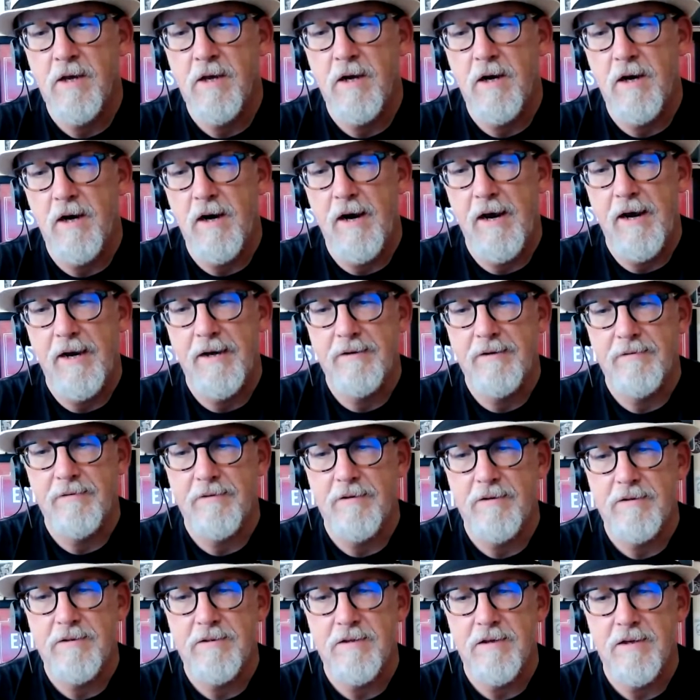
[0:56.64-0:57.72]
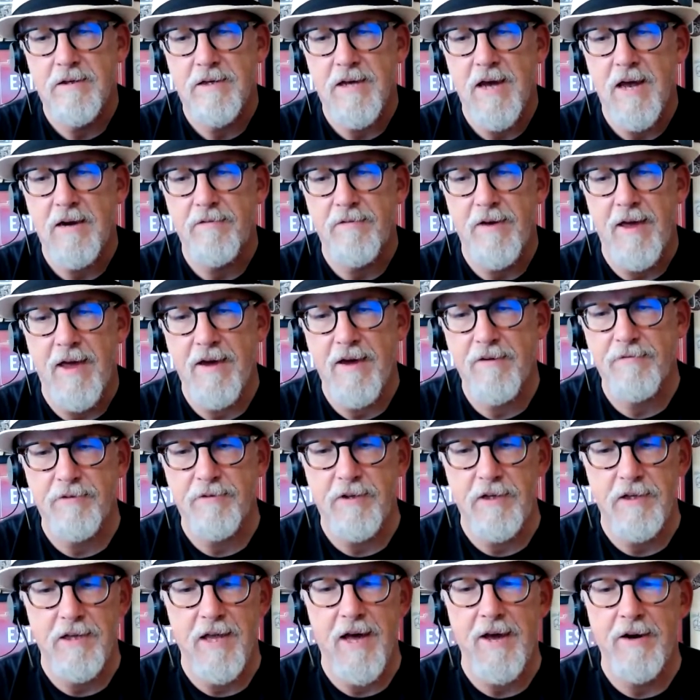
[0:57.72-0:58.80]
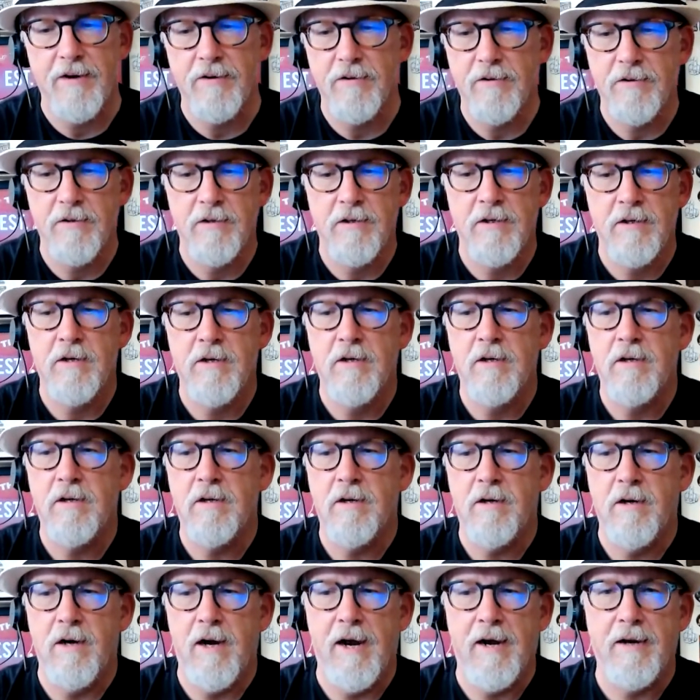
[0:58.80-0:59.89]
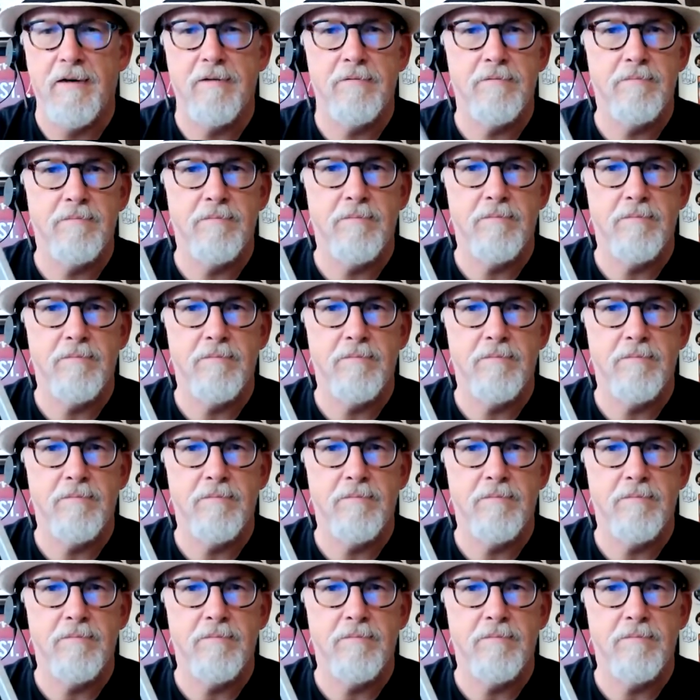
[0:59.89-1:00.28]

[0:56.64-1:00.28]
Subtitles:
All right. It's kind of a hefty lighter. Right.